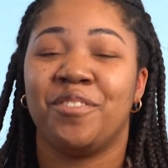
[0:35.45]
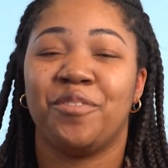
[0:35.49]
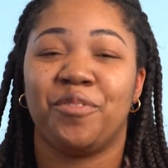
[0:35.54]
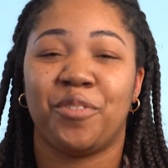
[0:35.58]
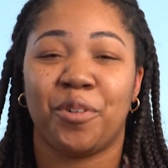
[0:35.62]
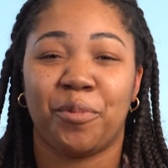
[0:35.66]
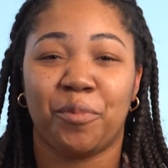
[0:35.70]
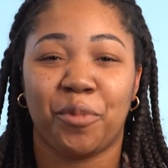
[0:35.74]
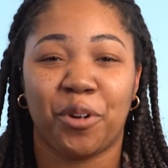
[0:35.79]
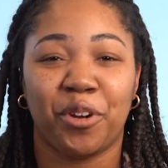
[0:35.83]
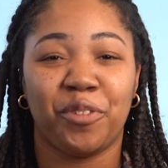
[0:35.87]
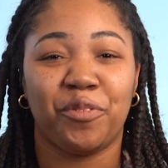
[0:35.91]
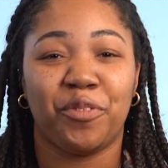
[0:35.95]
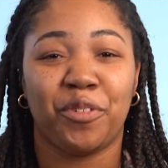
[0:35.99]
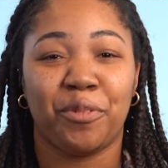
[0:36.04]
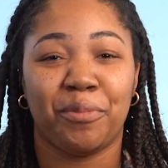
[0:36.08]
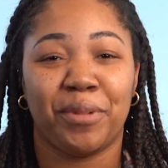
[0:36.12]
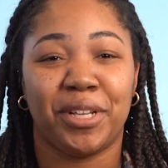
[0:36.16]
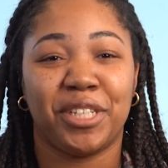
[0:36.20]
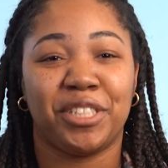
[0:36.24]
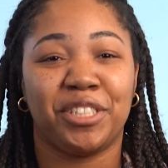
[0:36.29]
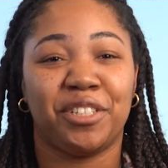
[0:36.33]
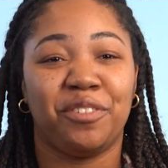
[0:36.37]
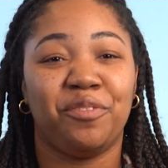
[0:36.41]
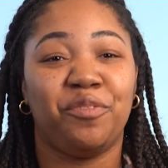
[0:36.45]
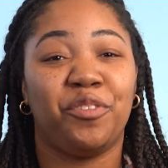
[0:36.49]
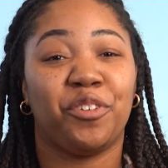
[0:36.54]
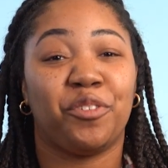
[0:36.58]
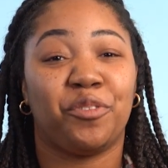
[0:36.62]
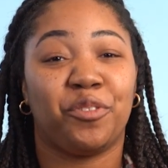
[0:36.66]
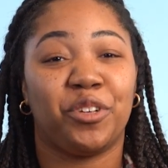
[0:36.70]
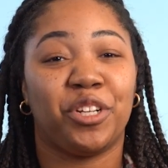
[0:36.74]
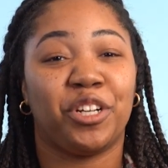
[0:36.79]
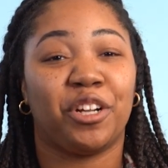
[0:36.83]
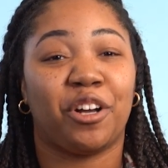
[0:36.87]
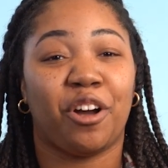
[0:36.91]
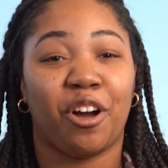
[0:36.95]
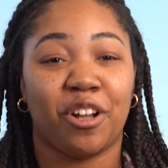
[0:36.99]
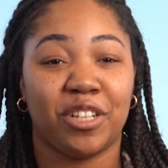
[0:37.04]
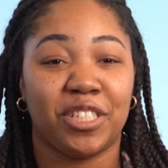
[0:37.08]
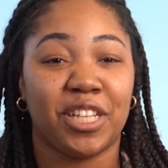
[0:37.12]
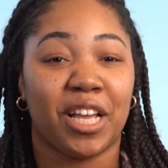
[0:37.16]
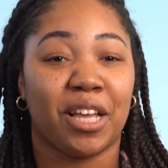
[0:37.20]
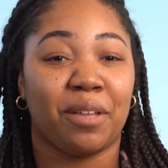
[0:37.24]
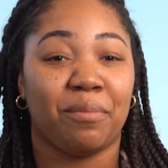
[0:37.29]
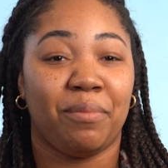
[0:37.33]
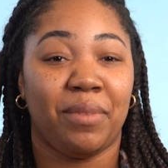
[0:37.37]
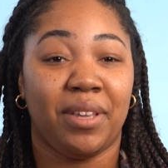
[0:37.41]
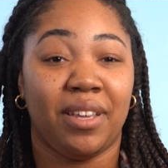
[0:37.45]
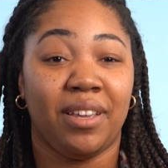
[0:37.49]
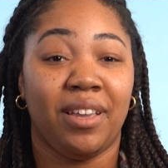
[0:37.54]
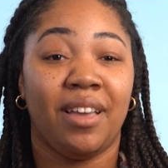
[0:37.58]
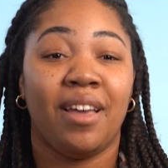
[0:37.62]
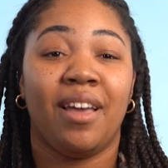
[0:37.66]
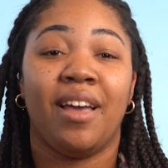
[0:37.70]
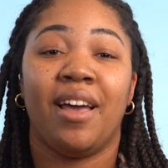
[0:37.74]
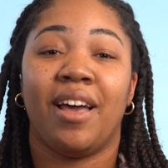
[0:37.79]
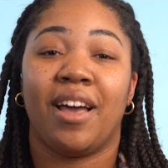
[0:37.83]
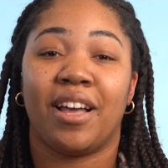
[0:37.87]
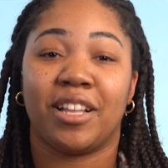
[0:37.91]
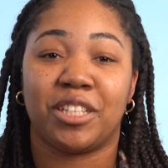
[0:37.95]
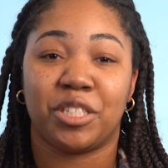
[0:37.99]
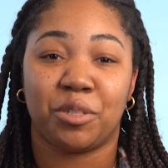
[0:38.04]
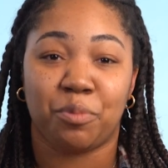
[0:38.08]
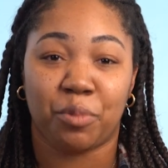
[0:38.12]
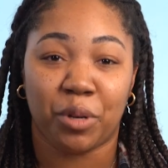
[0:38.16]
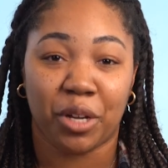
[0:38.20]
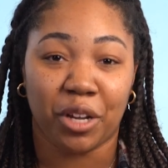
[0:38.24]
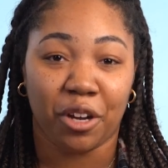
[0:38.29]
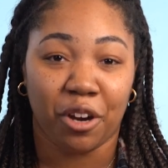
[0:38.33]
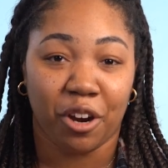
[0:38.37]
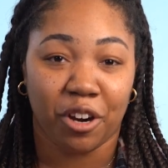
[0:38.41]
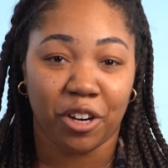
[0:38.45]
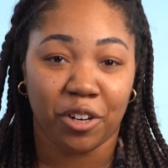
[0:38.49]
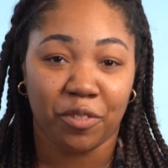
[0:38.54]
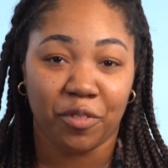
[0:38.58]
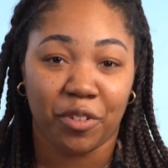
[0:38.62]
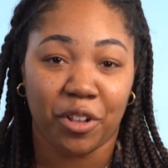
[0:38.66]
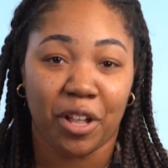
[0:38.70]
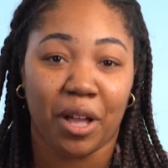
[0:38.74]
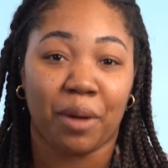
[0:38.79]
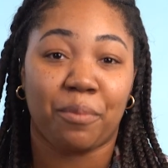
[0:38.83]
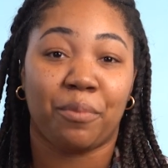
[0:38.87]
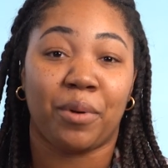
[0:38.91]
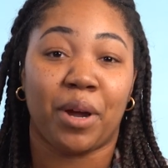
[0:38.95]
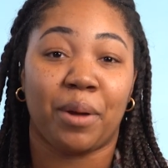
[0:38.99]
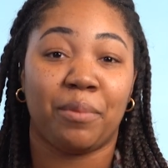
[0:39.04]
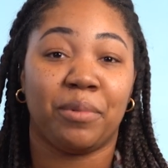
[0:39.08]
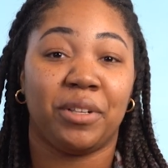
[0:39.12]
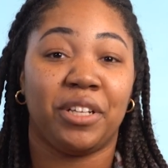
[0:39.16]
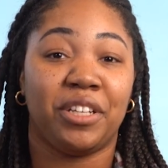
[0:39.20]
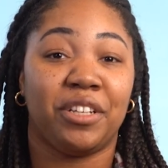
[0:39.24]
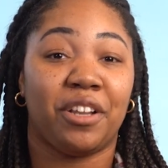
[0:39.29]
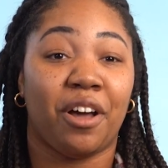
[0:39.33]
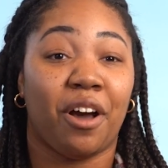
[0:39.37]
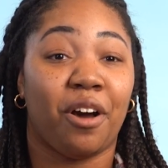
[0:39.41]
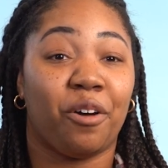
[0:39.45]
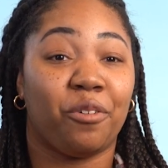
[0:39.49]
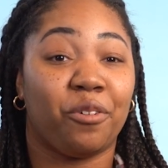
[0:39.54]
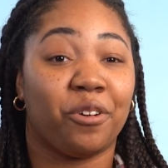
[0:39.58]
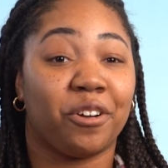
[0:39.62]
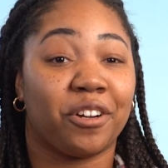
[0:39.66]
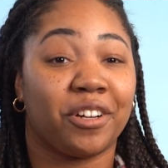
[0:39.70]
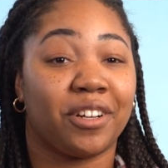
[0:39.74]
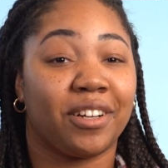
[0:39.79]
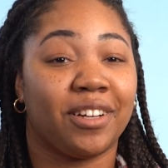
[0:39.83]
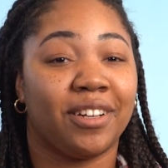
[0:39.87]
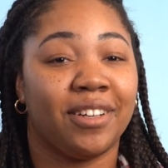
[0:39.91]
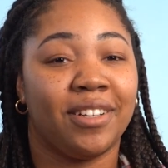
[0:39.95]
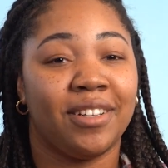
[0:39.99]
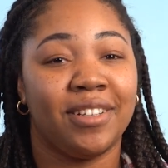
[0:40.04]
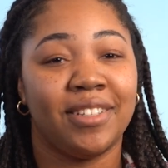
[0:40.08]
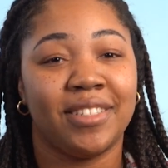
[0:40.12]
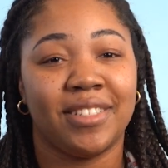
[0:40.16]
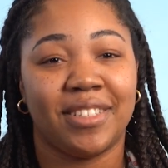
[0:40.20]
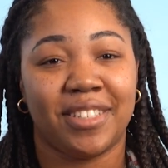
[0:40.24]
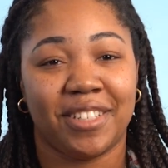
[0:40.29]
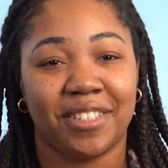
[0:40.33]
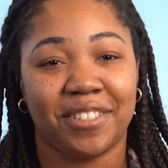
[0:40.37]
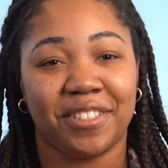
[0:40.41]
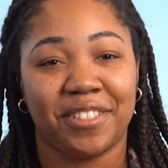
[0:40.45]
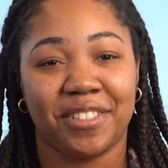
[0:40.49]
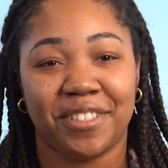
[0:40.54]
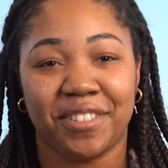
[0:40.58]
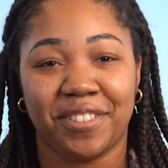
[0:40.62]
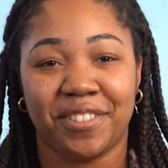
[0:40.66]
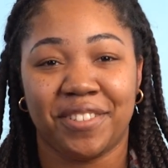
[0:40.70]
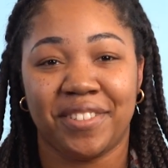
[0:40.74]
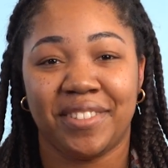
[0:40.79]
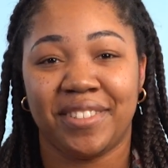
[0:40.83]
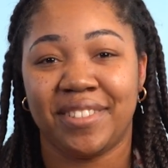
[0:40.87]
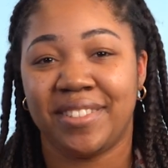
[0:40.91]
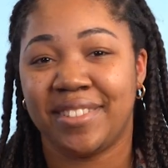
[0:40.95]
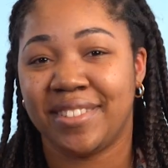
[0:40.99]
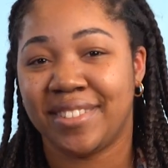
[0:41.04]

For more information, feel free to contact me at springcarnival@bramaleabaptistchurch.org. See you soon!